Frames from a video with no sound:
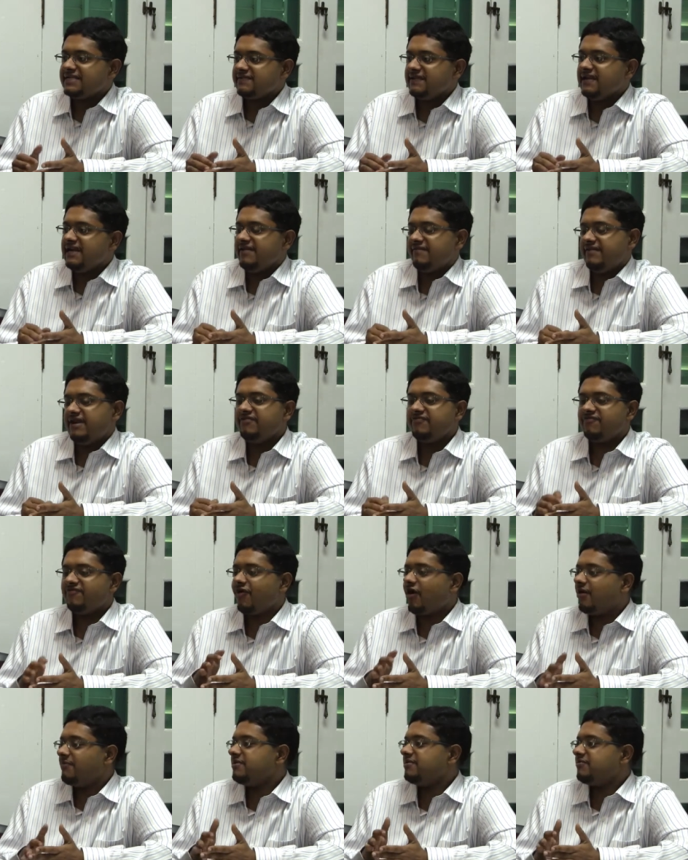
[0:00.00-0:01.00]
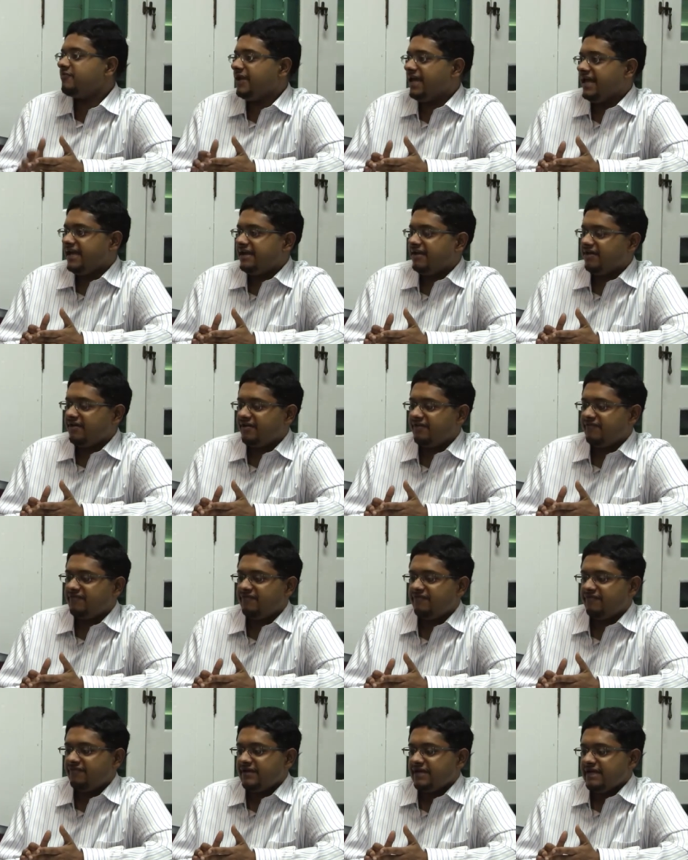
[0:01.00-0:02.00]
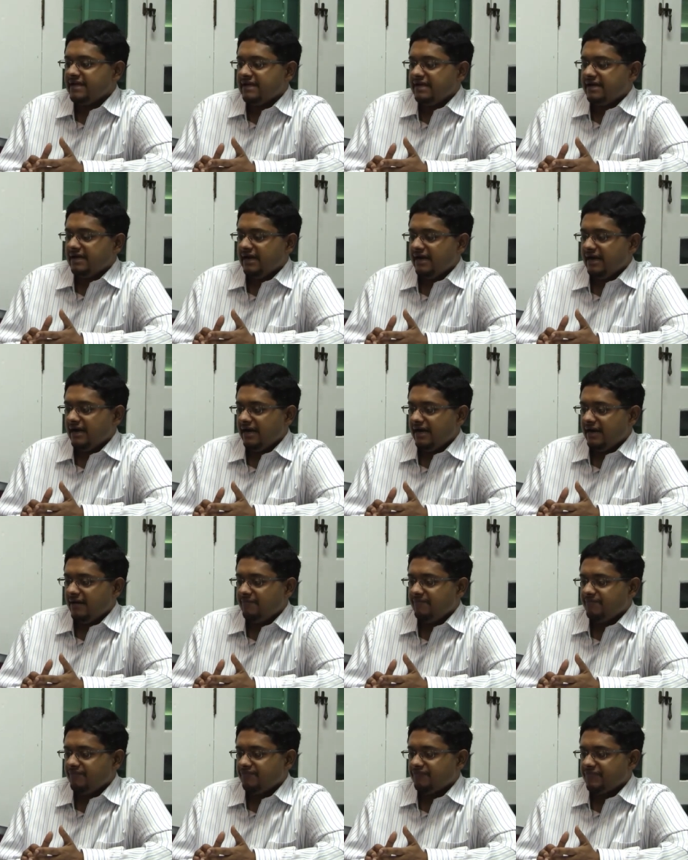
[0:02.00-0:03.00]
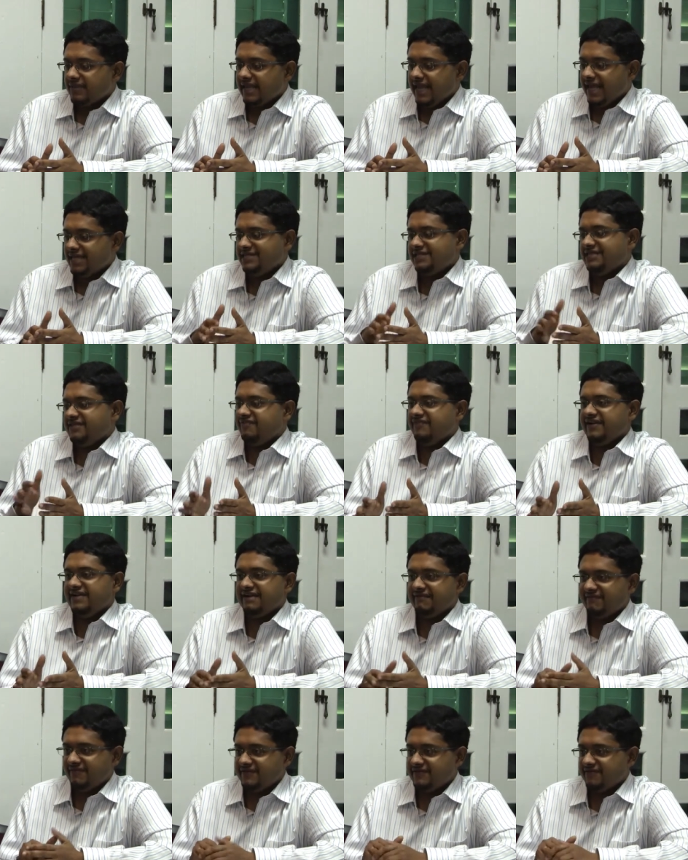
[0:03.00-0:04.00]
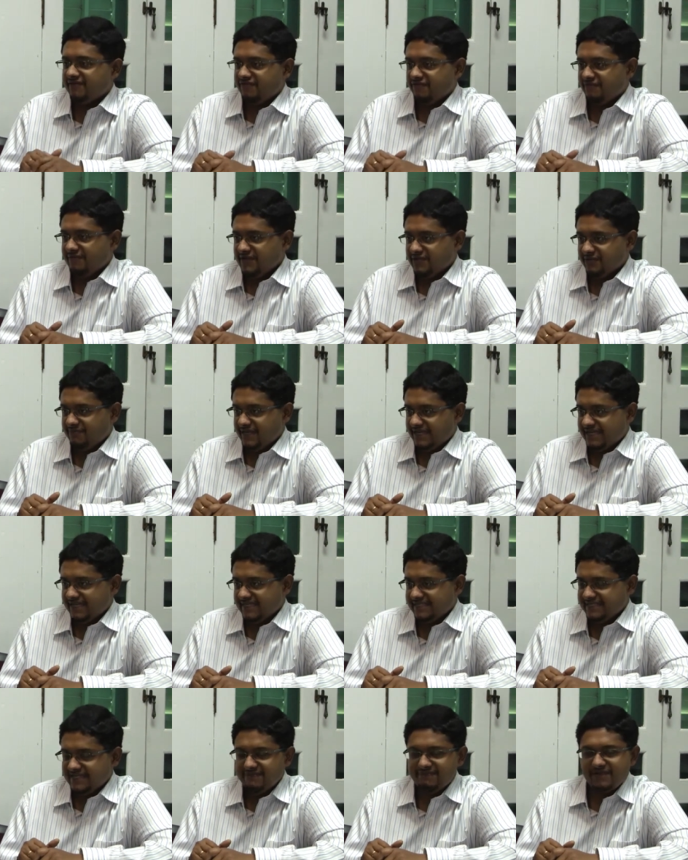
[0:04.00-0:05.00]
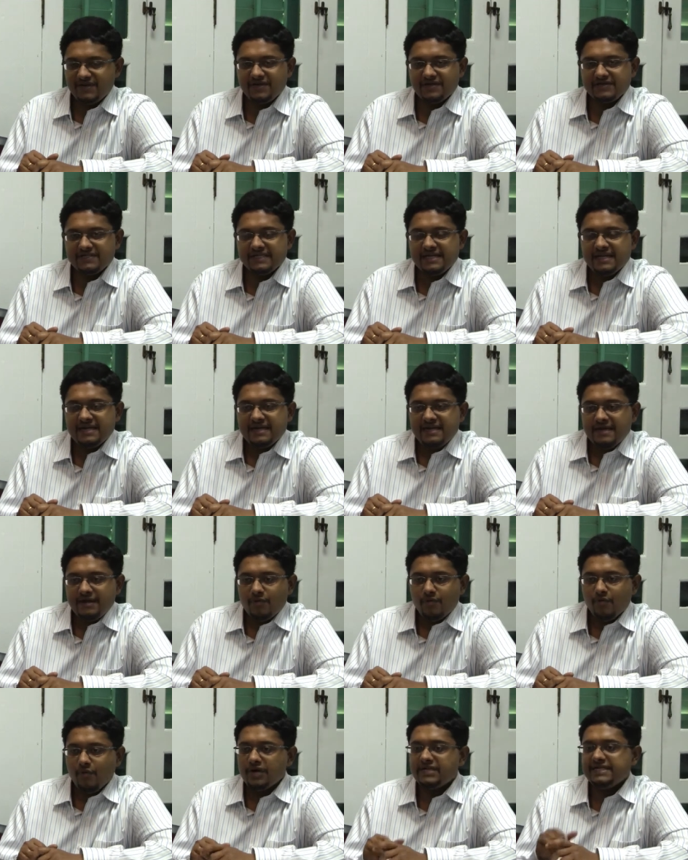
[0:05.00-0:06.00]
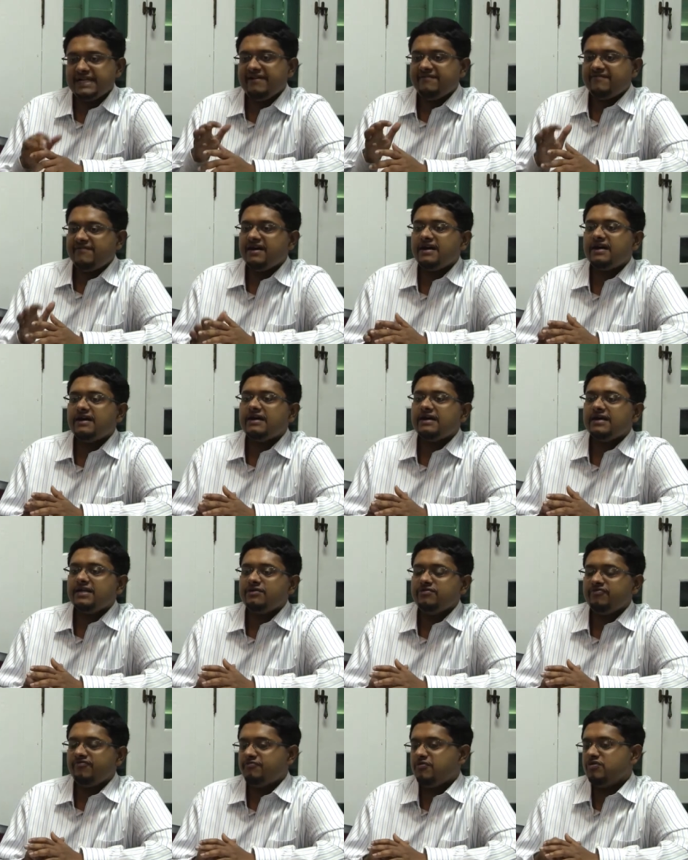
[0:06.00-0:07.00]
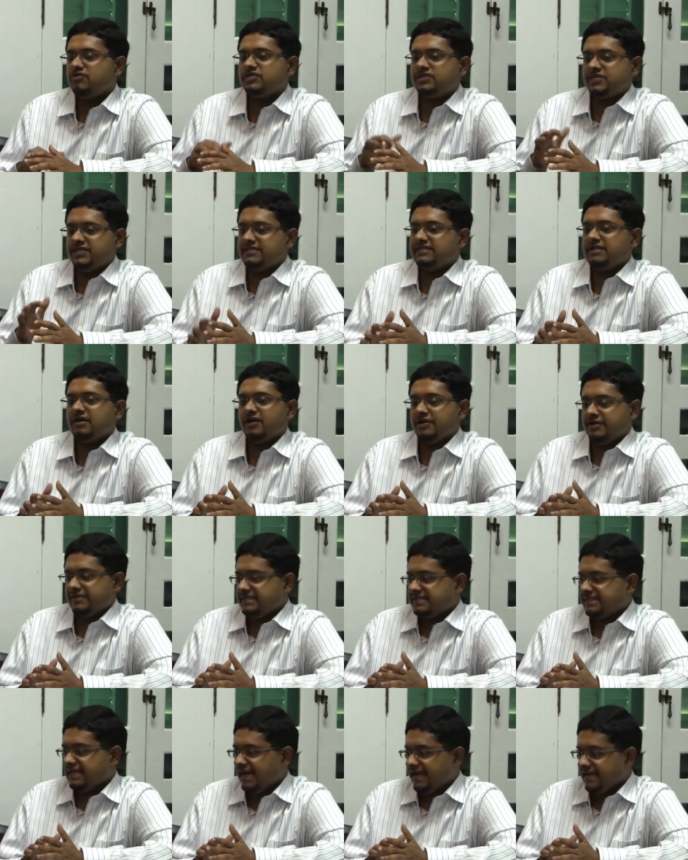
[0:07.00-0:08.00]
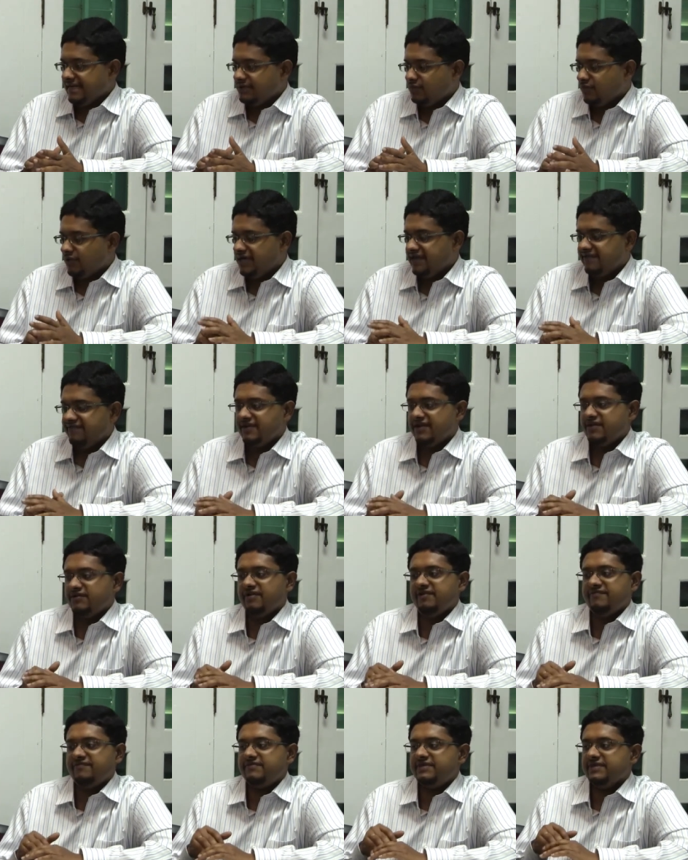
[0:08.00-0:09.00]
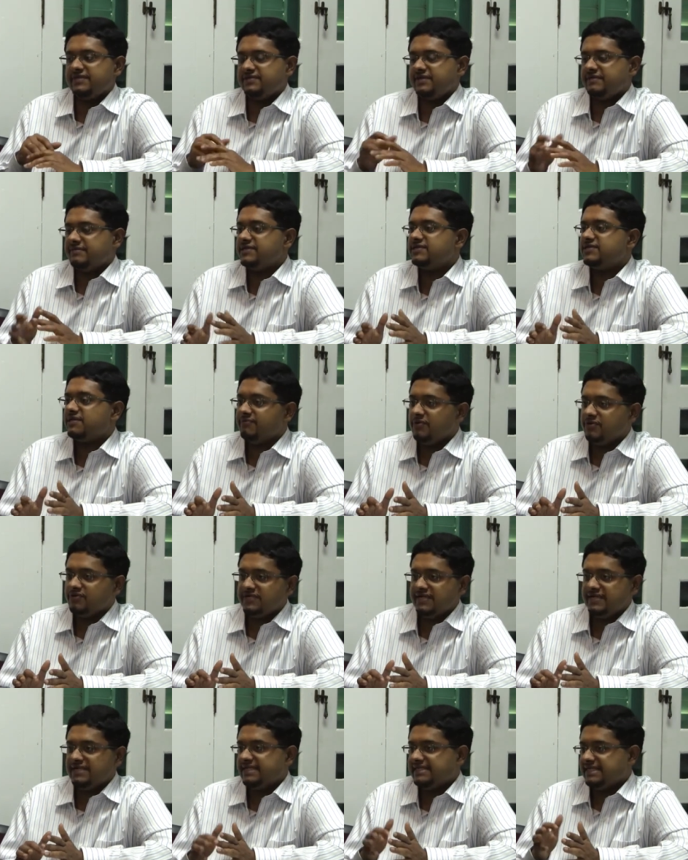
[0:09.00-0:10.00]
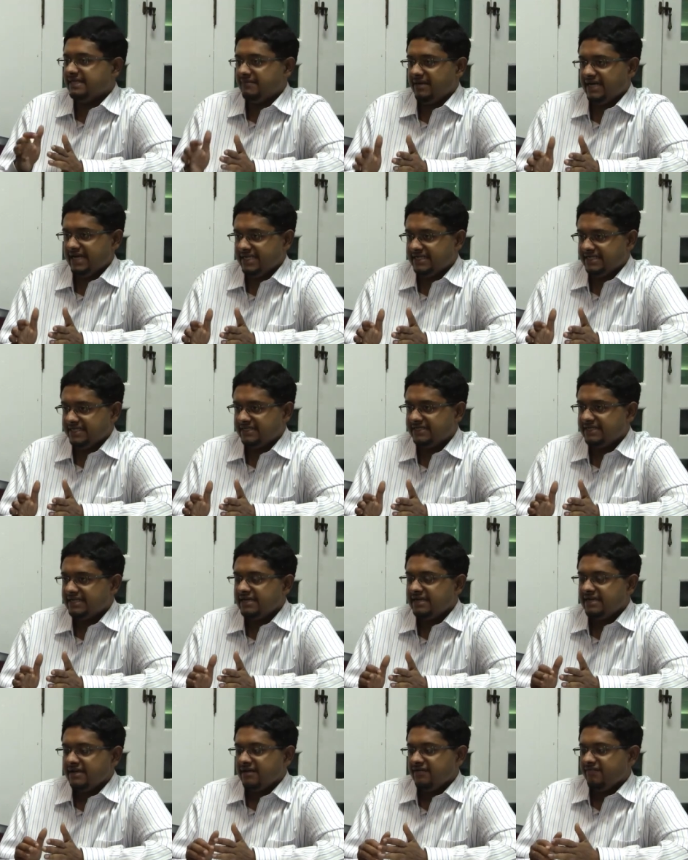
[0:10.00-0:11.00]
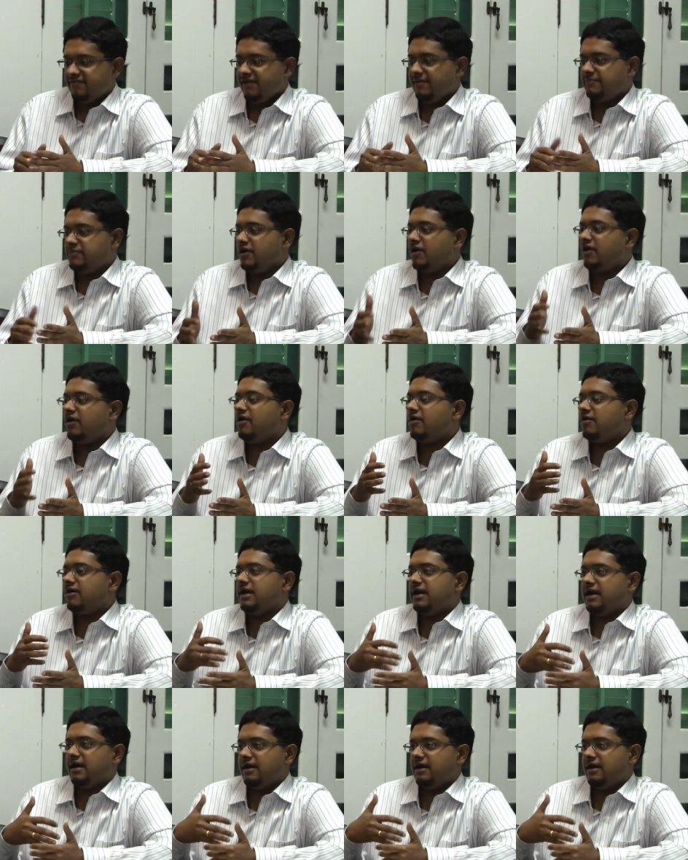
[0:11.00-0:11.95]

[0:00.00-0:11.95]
is really a very formal way of gauging the effectiveness of your B2B content, because whatever you've posted on your site, whatever you have distributed, disseminated from your